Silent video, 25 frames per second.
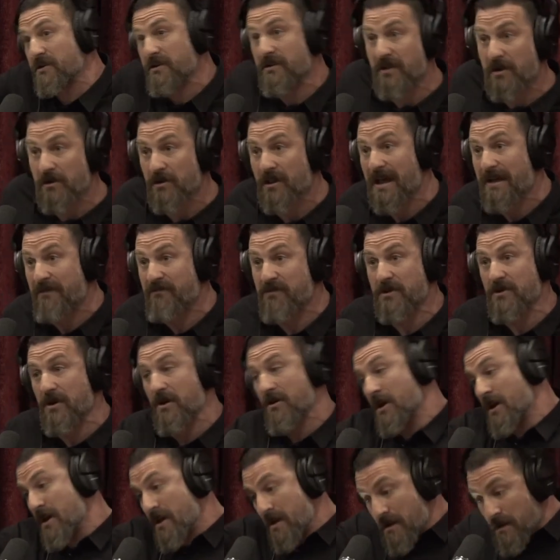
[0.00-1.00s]
in their life, you
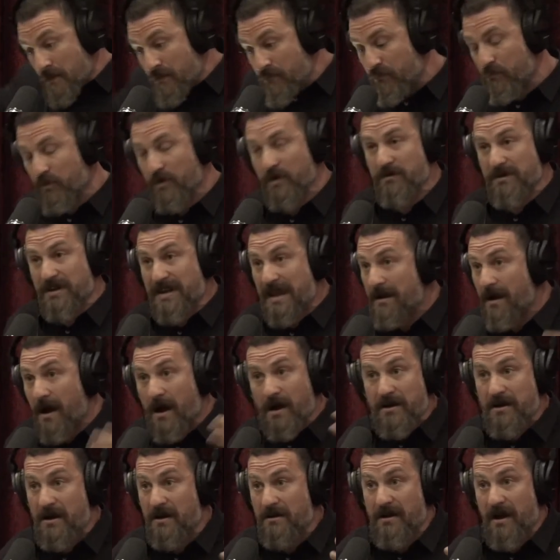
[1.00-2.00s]
know, but
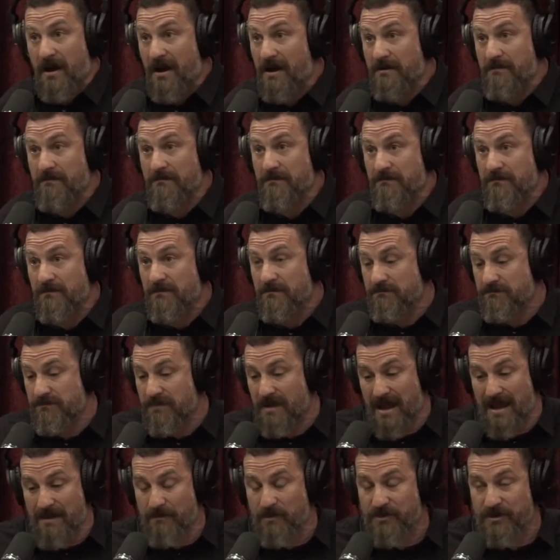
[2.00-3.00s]
un,
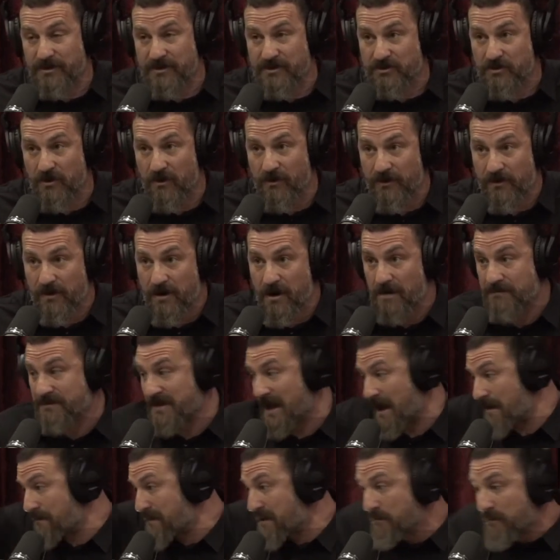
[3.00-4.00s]
unable to control their arms.
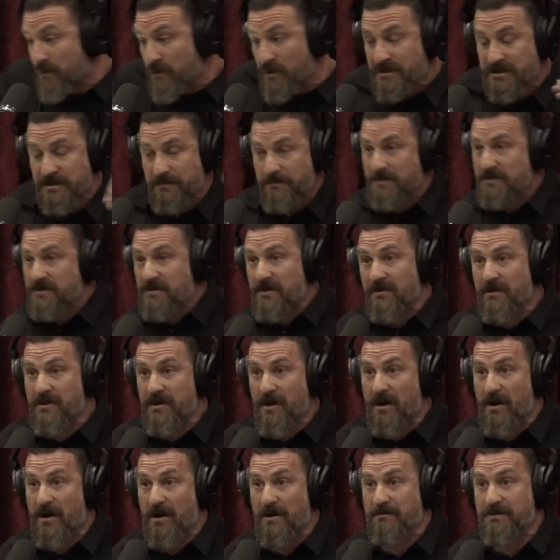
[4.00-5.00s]
Hemiballismus of the
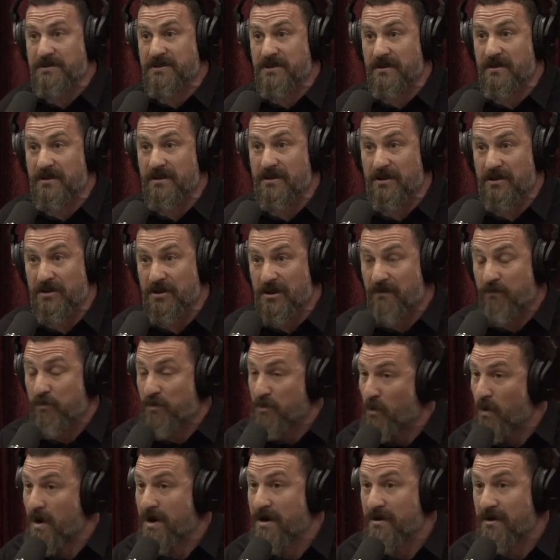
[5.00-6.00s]
arms. If
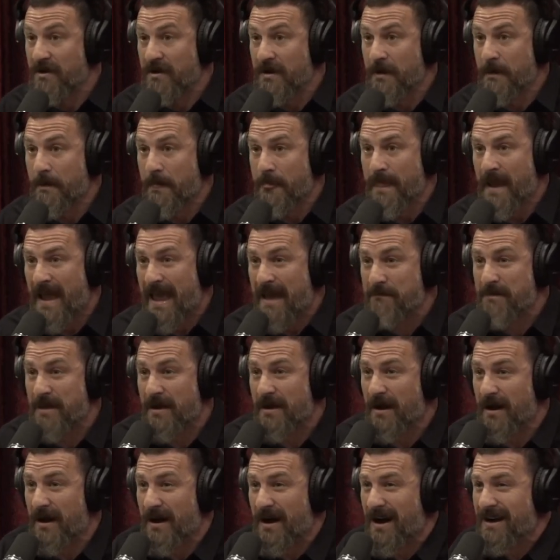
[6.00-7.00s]
what is it? Hem,
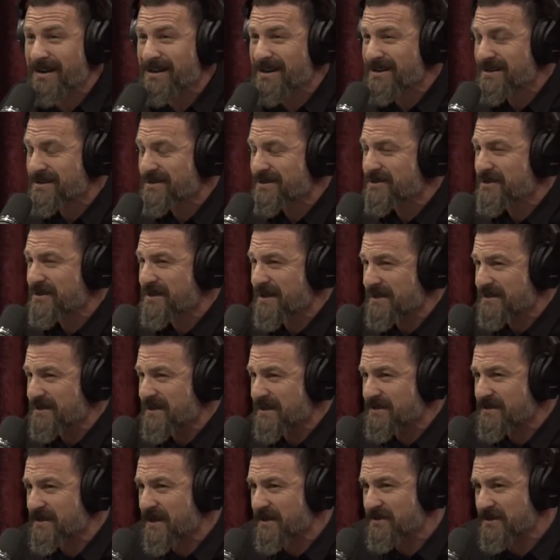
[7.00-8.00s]
uh, Huntington's disease.
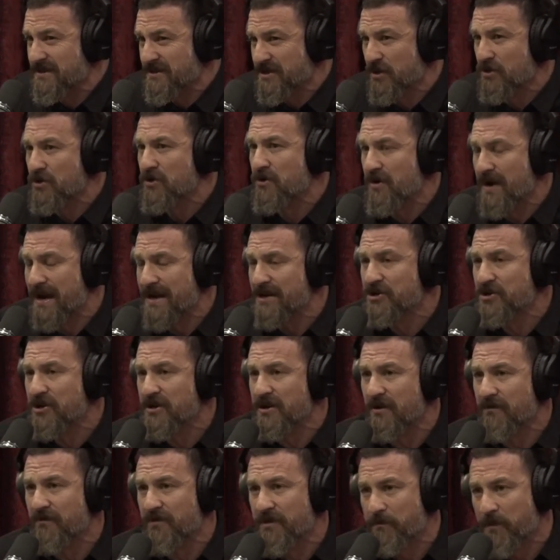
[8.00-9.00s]
It's a
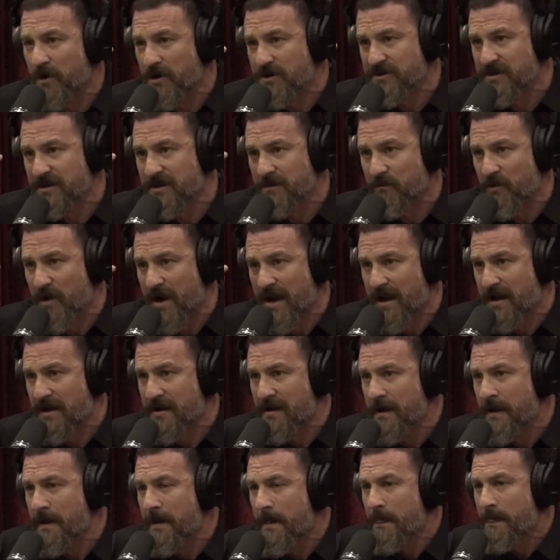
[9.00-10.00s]
deterioration of the parts of the brain
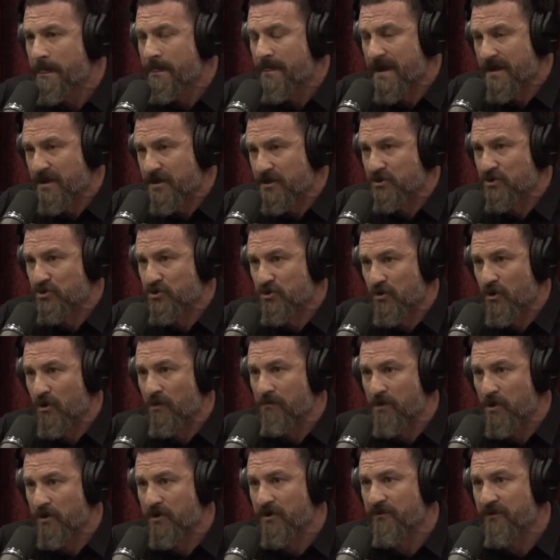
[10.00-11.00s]
that control
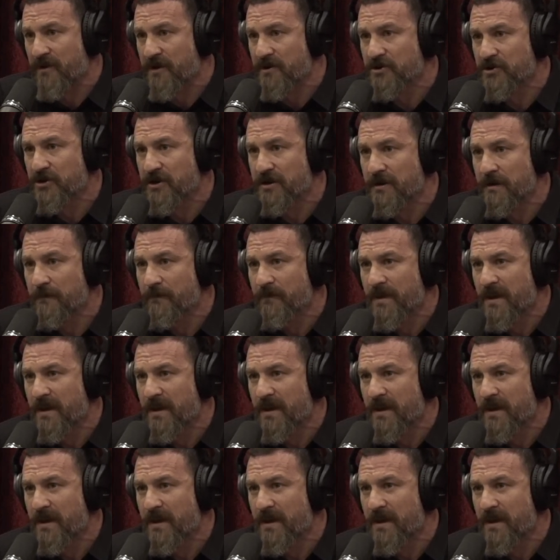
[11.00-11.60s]
motor function